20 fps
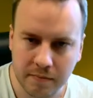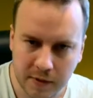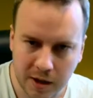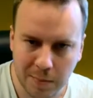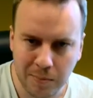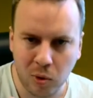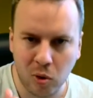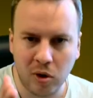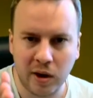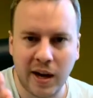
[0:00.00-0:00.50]

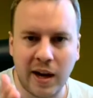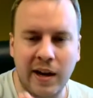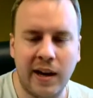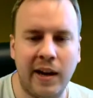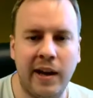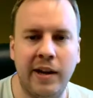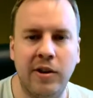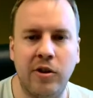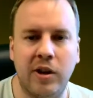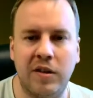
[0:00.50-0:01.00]
ball guy,
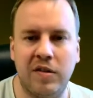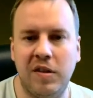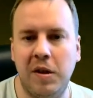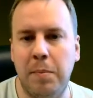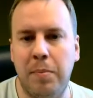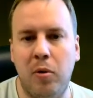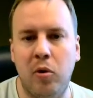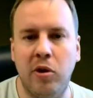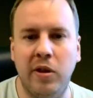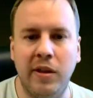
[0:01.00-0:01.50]
line, you can see
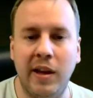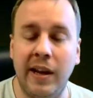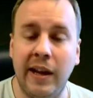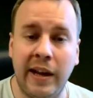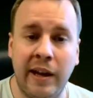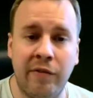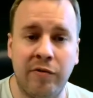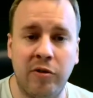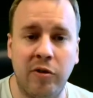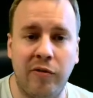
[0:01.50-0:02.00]
pointing
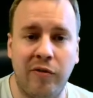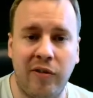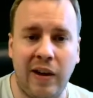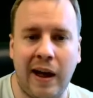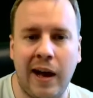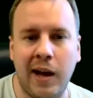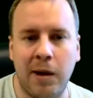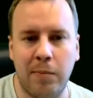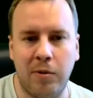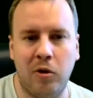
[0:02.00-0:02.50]
left of
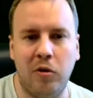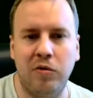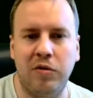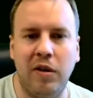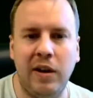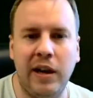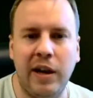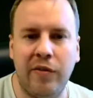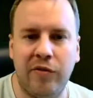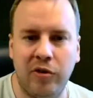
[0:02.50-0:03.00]
flag, but also
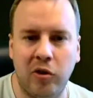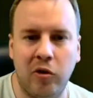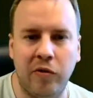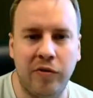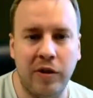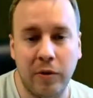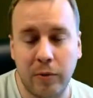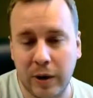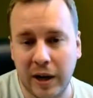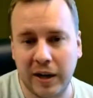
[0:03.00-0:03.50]
left of
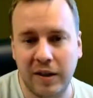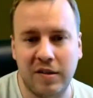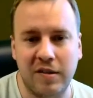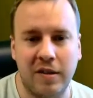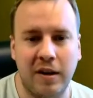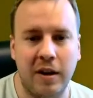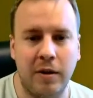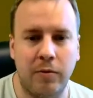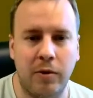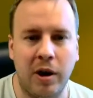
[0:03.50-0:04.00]
the right
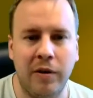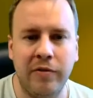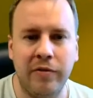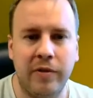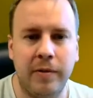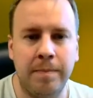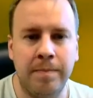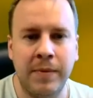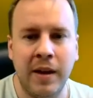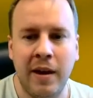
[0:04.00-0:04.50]
side rough.
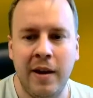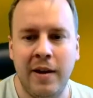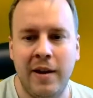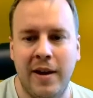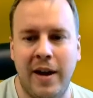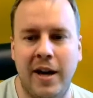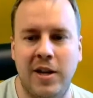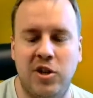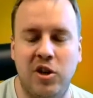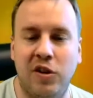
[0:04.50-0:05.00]

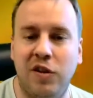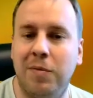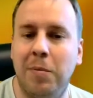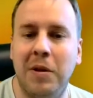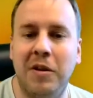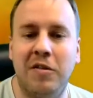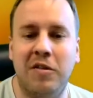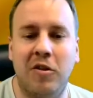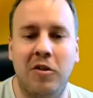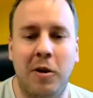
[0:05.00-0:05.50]

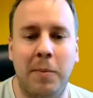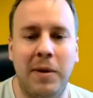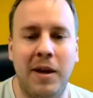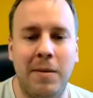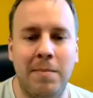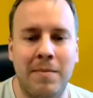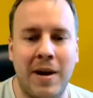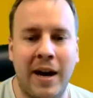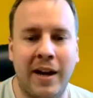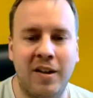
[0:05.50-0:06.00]
Adjustment is going to be
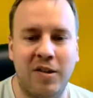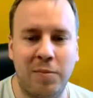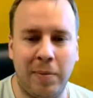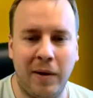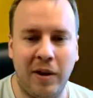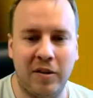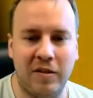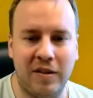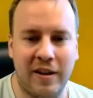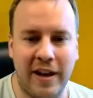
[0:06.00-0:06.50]
max
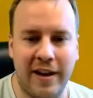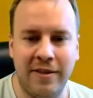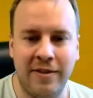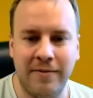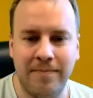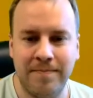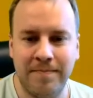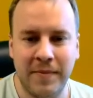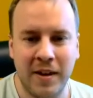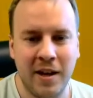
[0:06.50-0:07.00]
plus 10.
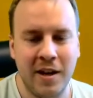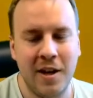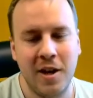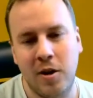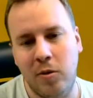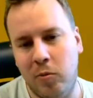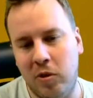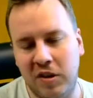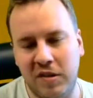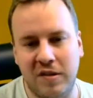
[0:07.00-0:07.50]

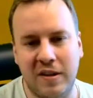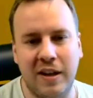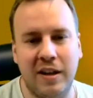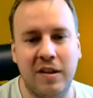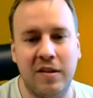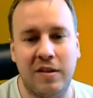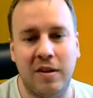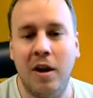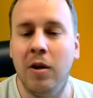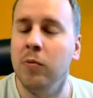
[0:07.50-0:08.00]
Once that
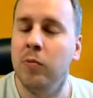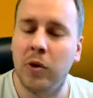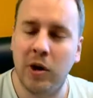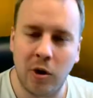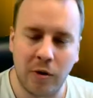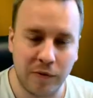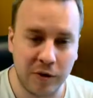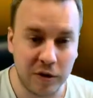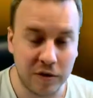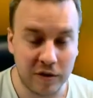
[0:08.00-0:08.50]
is done, we
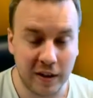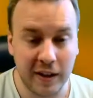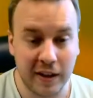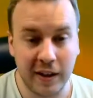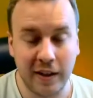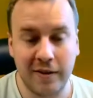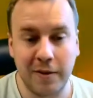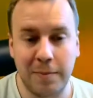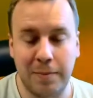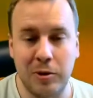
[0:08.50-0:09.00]
obviously
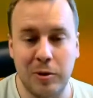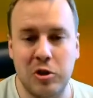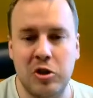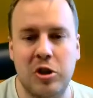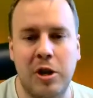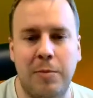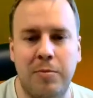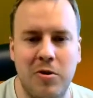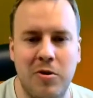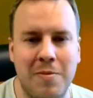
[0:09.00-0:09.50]
need to push
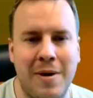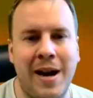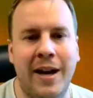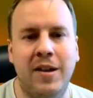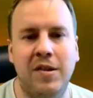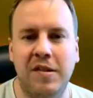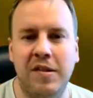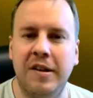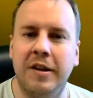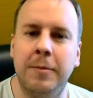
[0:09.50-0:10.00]
up to
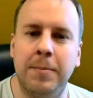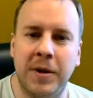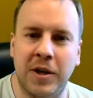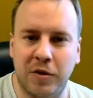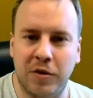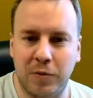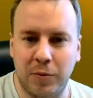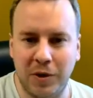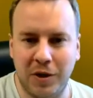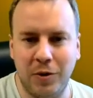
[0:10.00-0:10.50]
max here
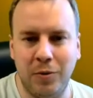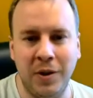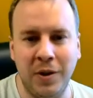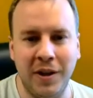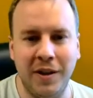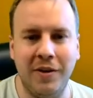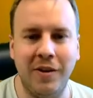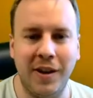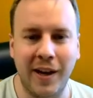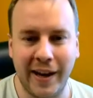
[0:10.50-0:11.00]
because we do
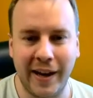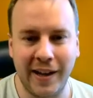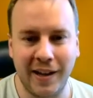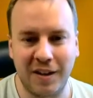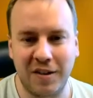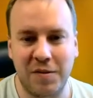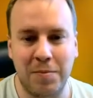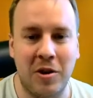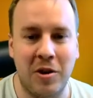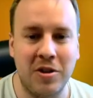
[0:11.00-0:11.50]
need to gain
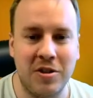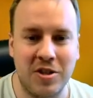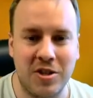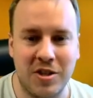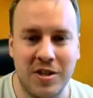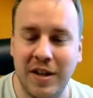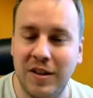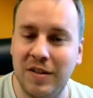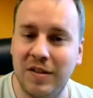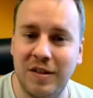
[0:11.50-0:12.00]
as much
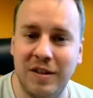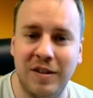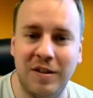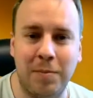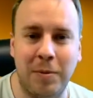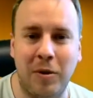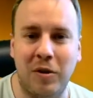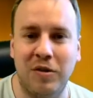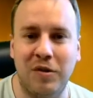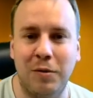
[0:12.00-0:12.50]
distance
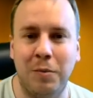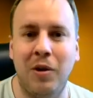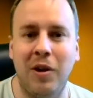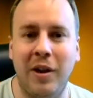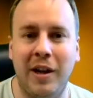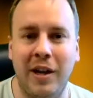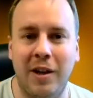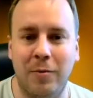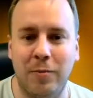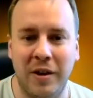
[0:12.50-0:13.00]
possible
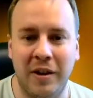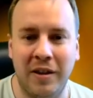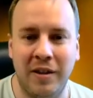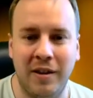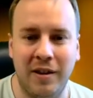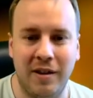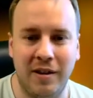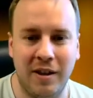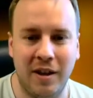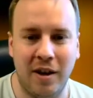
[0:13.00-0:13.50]
here with
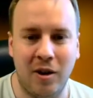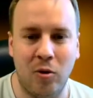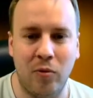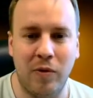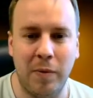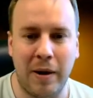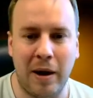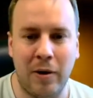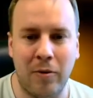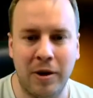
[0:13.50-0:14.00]
the
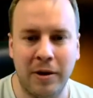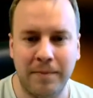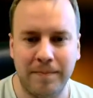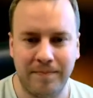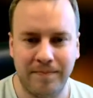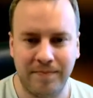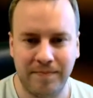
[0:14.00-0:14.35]
overpower.